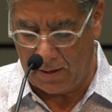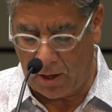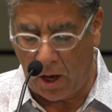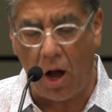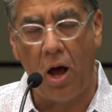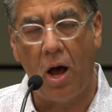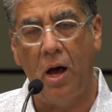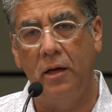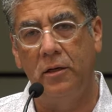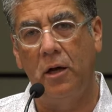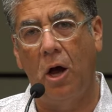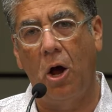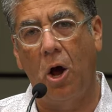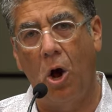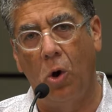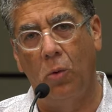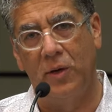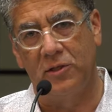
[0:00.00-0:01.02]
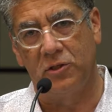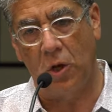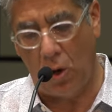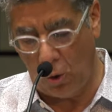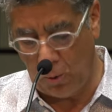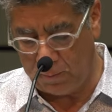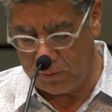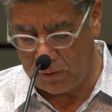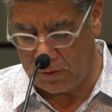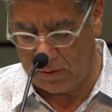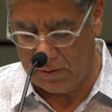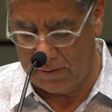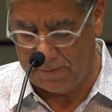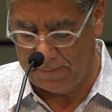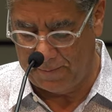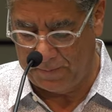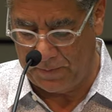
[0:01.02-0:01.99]
God always hopes.
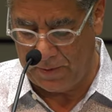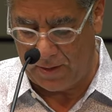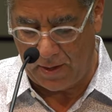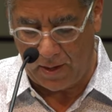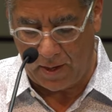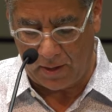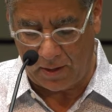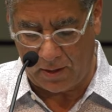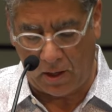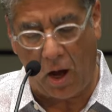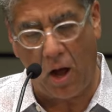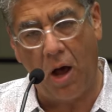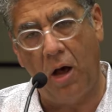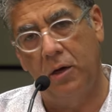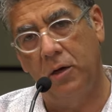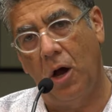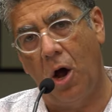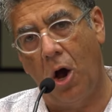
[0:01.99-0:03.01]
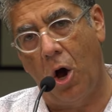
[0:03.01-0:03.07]
God